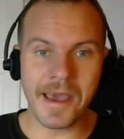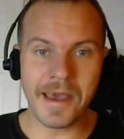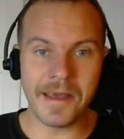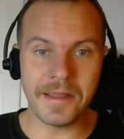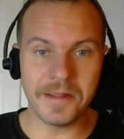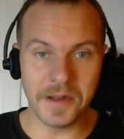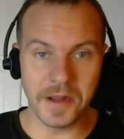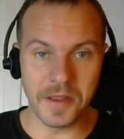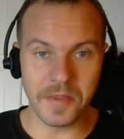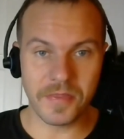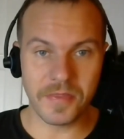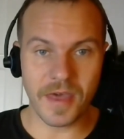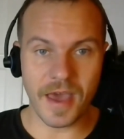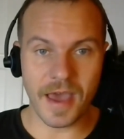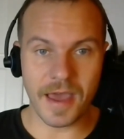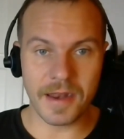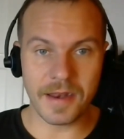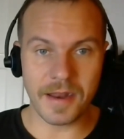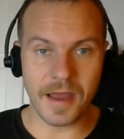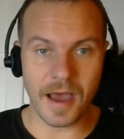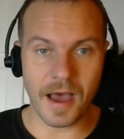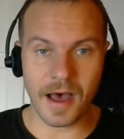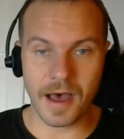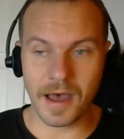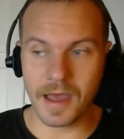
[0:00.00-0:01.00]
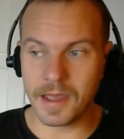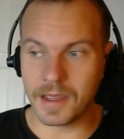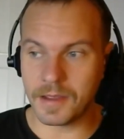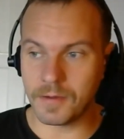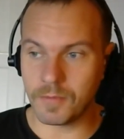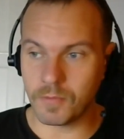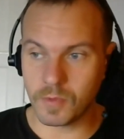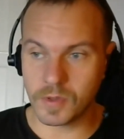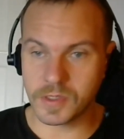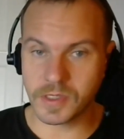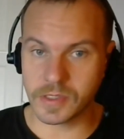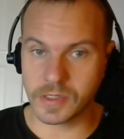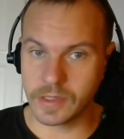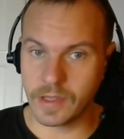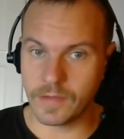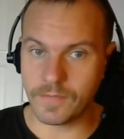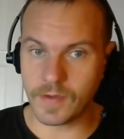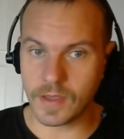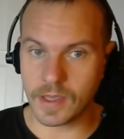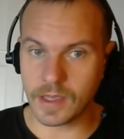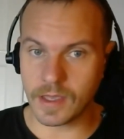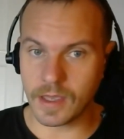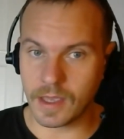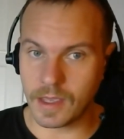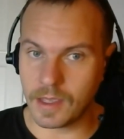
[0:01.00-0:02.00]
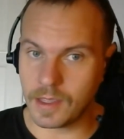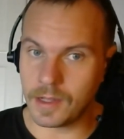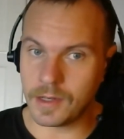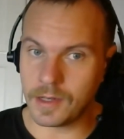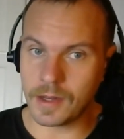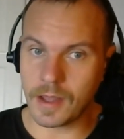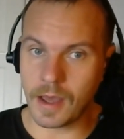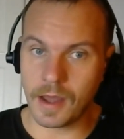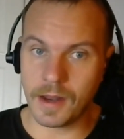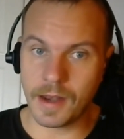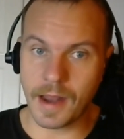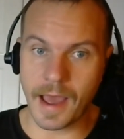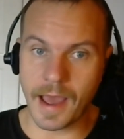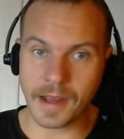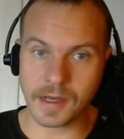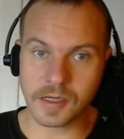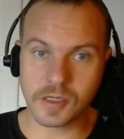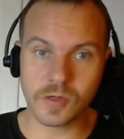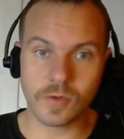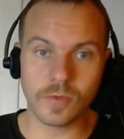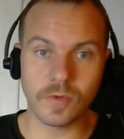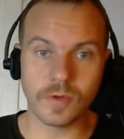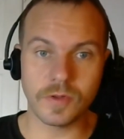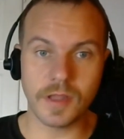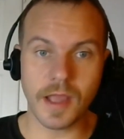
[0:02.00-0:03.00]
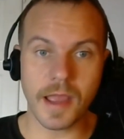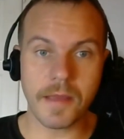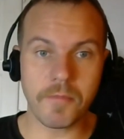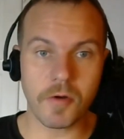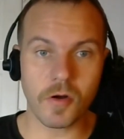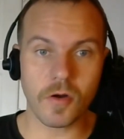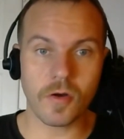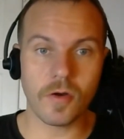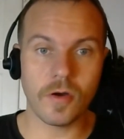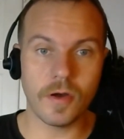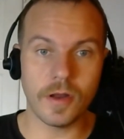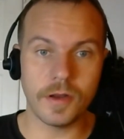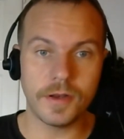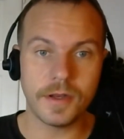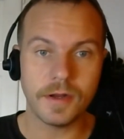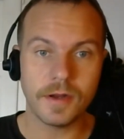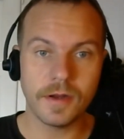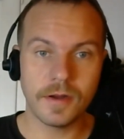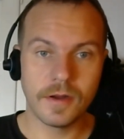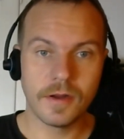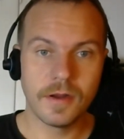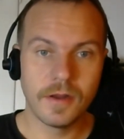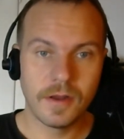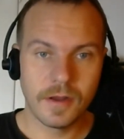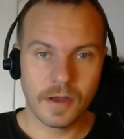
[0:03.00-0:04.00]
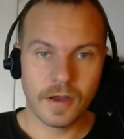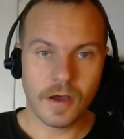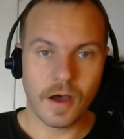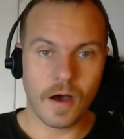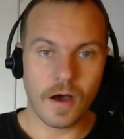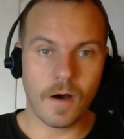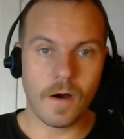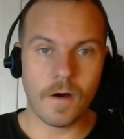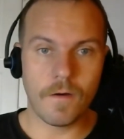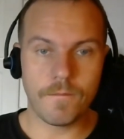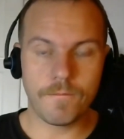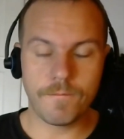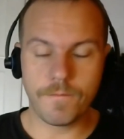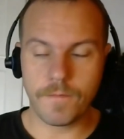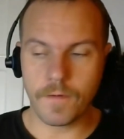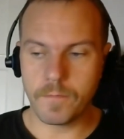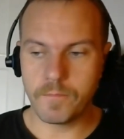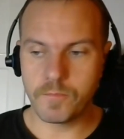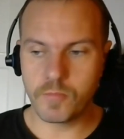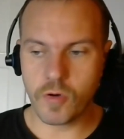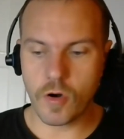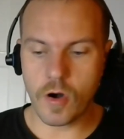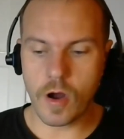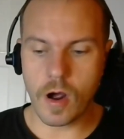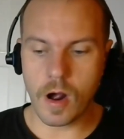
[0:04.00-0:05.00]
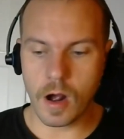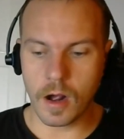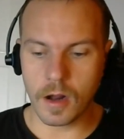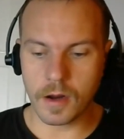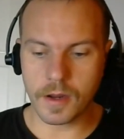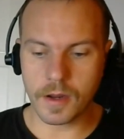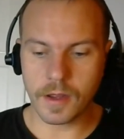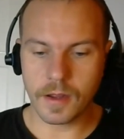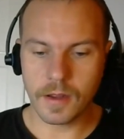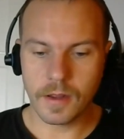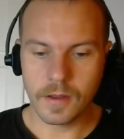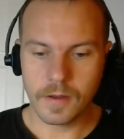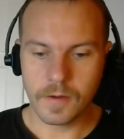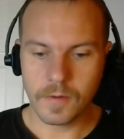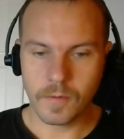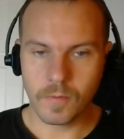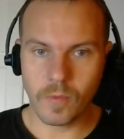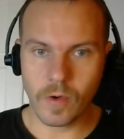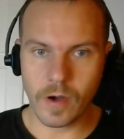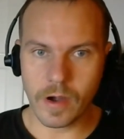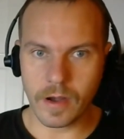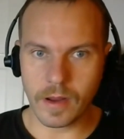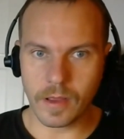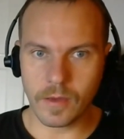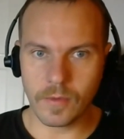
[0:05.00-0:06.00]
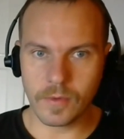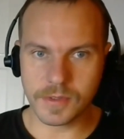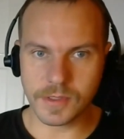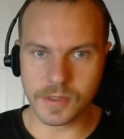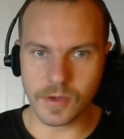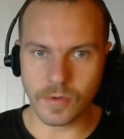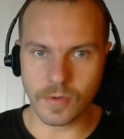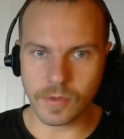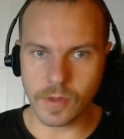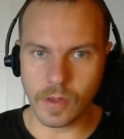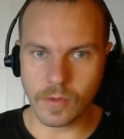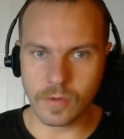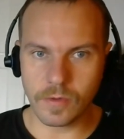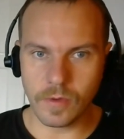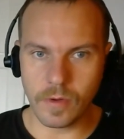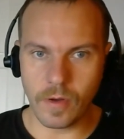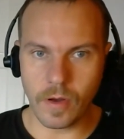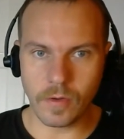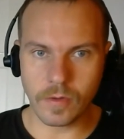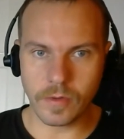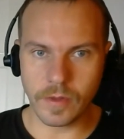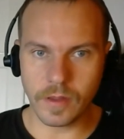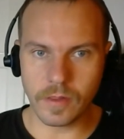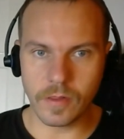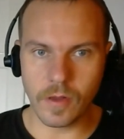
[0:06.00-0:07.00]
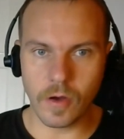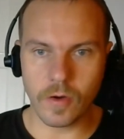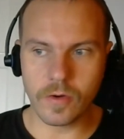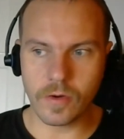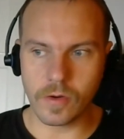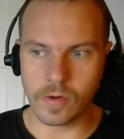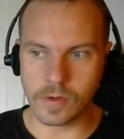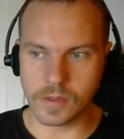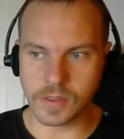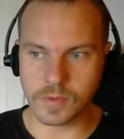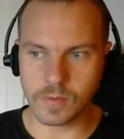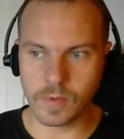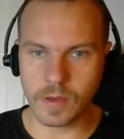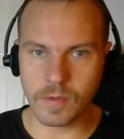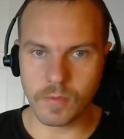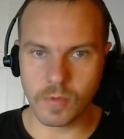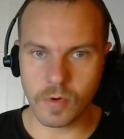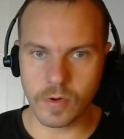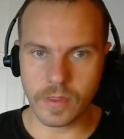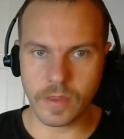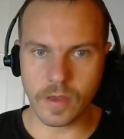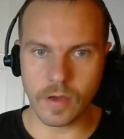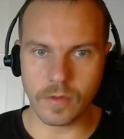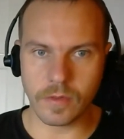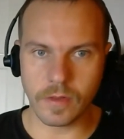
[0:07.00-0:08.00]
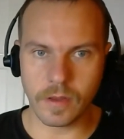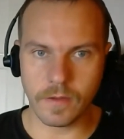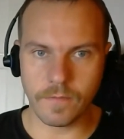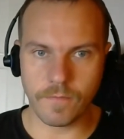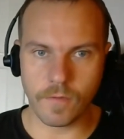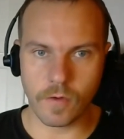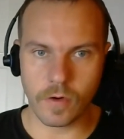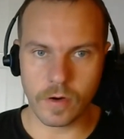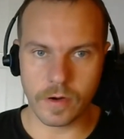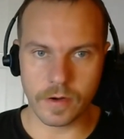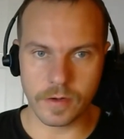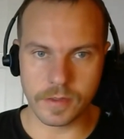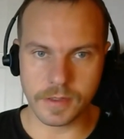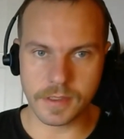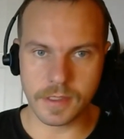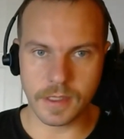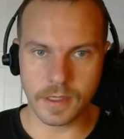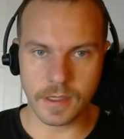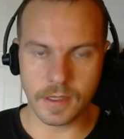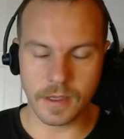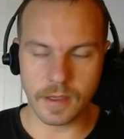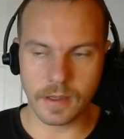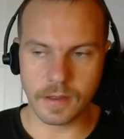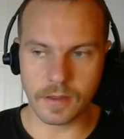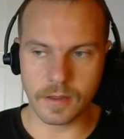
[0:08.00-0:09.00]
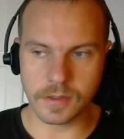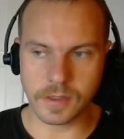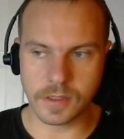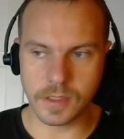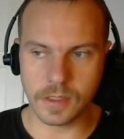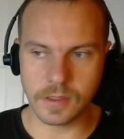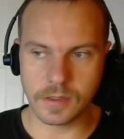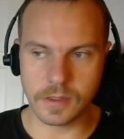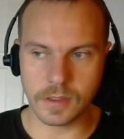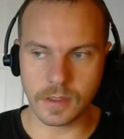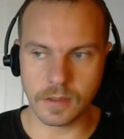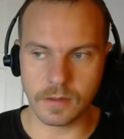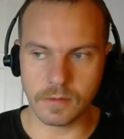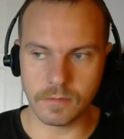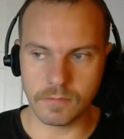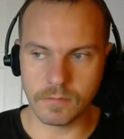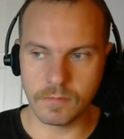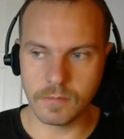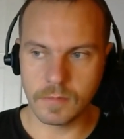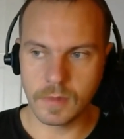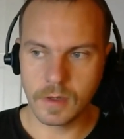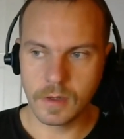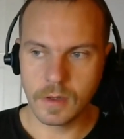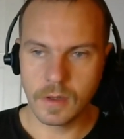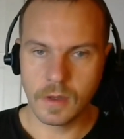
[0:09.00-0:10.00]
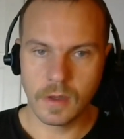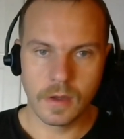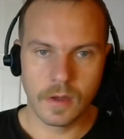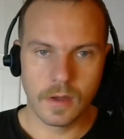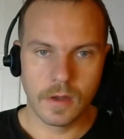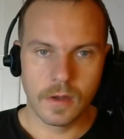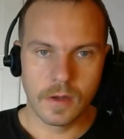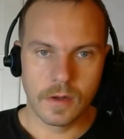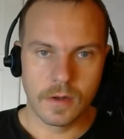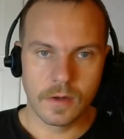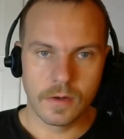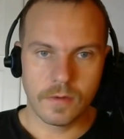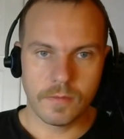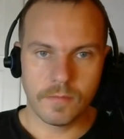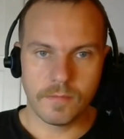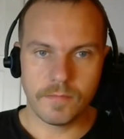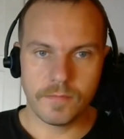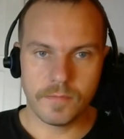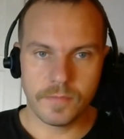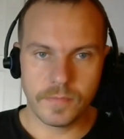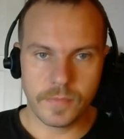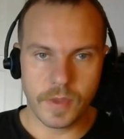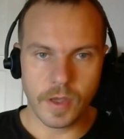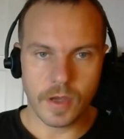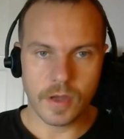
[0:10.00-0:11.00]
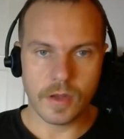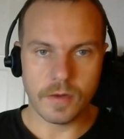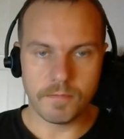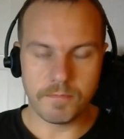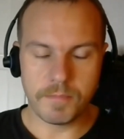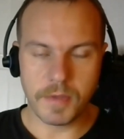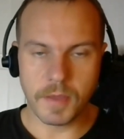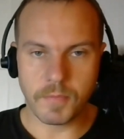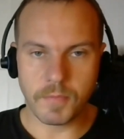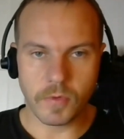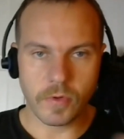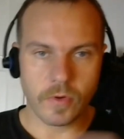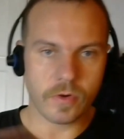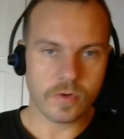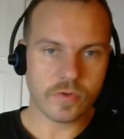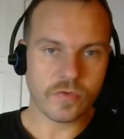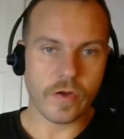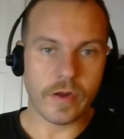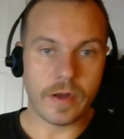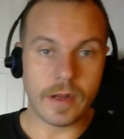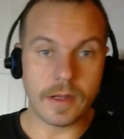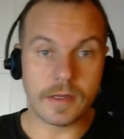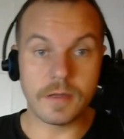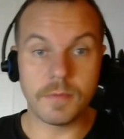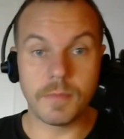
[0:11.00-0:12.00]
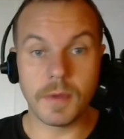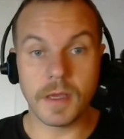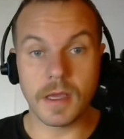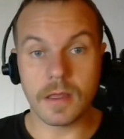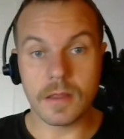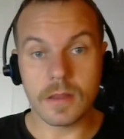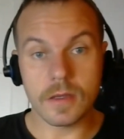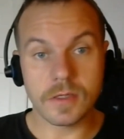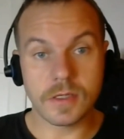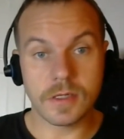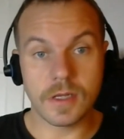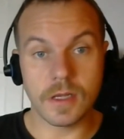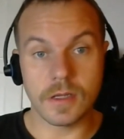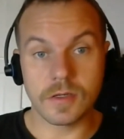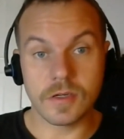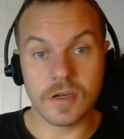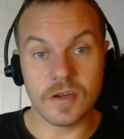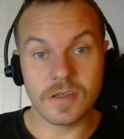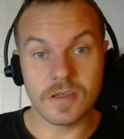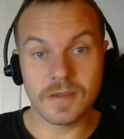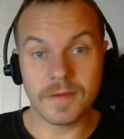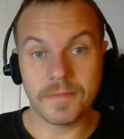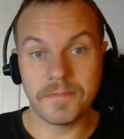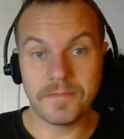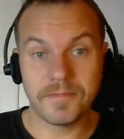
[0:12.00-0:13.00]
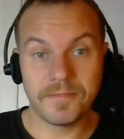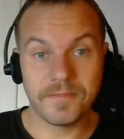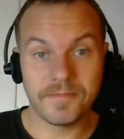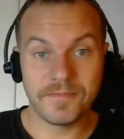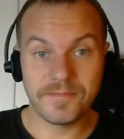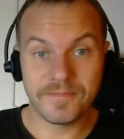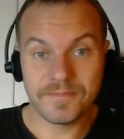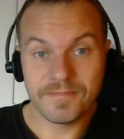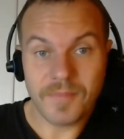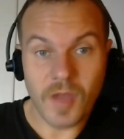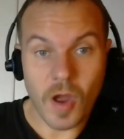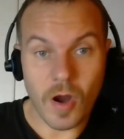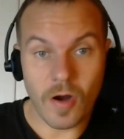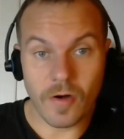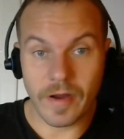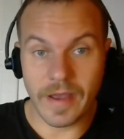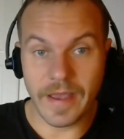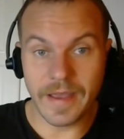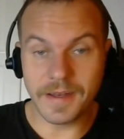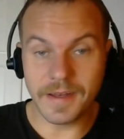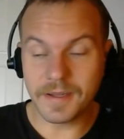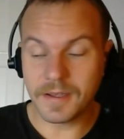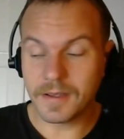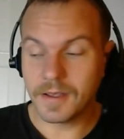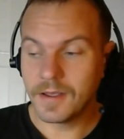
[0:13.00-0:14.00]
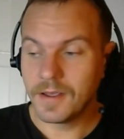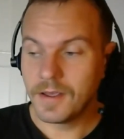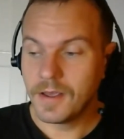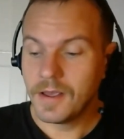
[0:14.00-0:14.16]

And then I was living in an actual neighborhood of Prague where it was only locals. We were the only foreigners, the English teaching, the people who are training to be English teachers. All right.